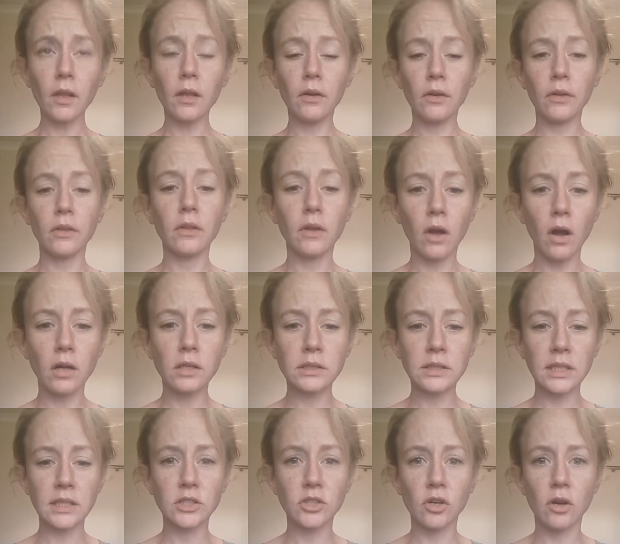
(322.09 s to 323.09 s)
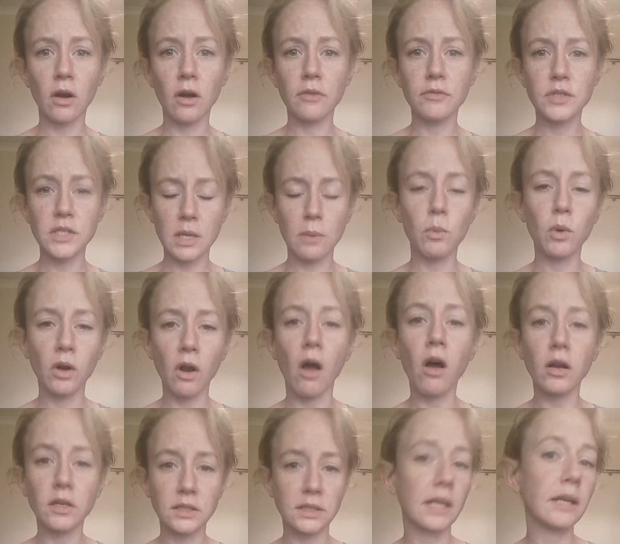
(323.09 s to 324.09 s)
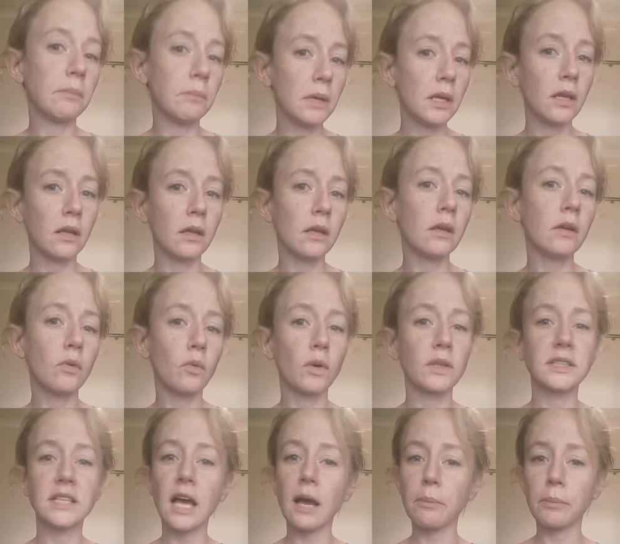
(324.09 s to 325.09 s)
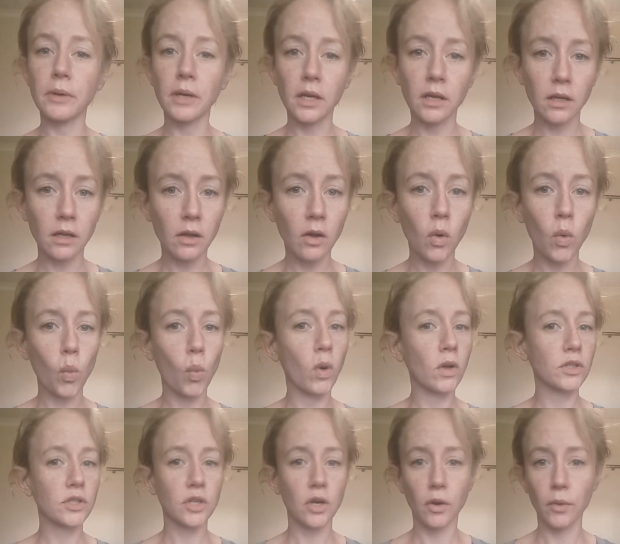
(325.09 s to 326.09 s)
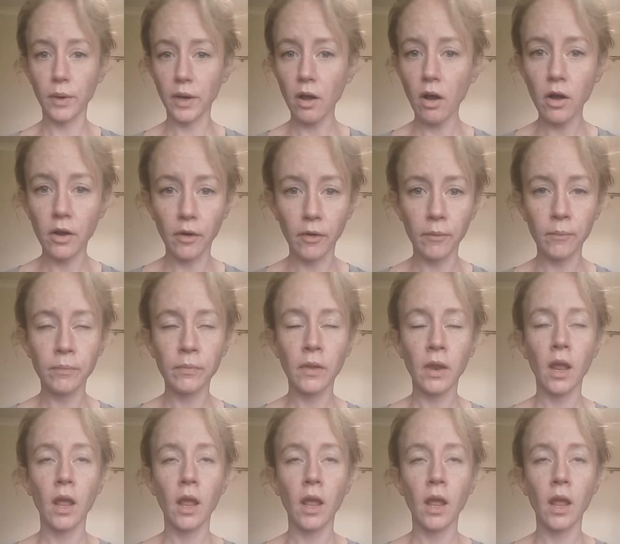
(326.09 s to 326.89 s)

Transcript: in the context of someone asking me what's happening, what's going on,